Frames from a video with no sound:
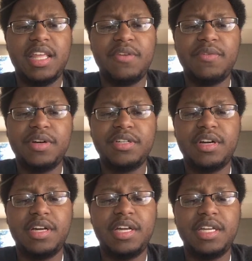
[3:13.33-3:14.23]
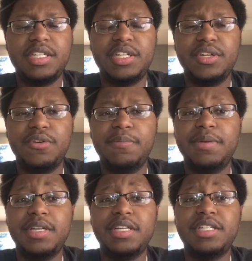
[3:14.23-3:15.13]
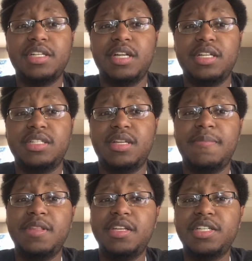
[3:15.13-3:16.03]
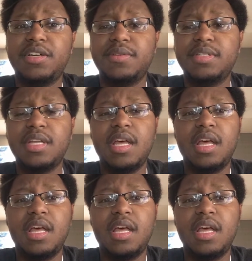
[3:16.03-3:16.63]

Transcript: were trying to push some of the jokes,